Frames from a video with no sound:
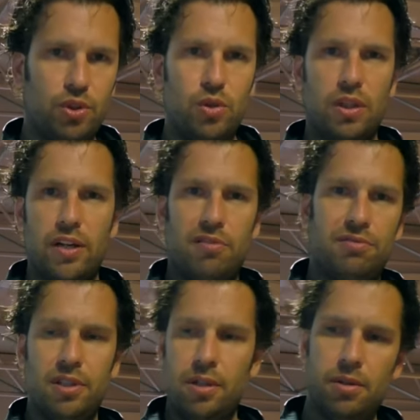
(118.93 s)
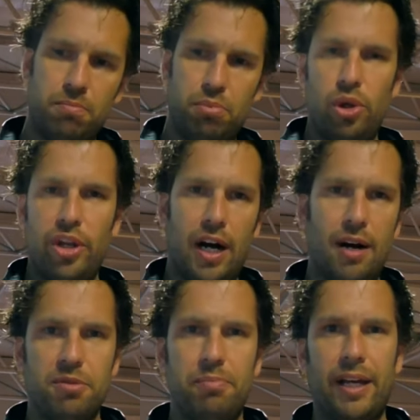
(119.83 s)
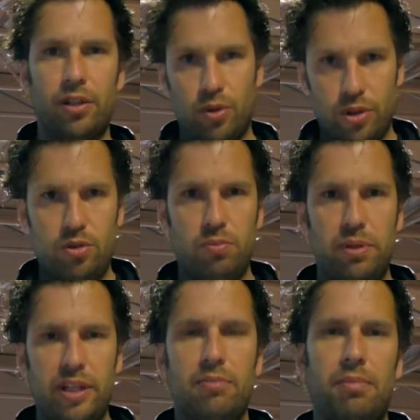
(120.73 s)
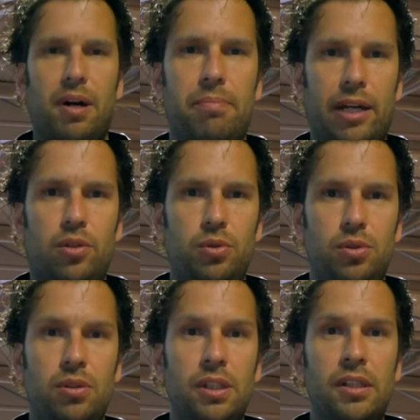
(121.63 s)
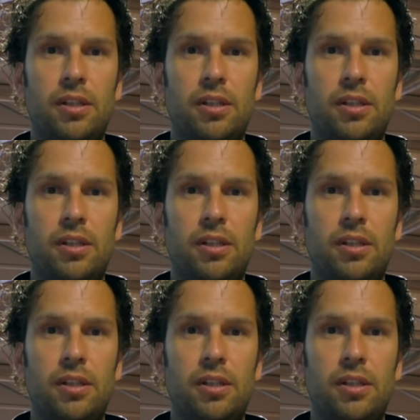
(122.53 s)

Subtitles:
you kind of pull the arms back in order to bring the back to you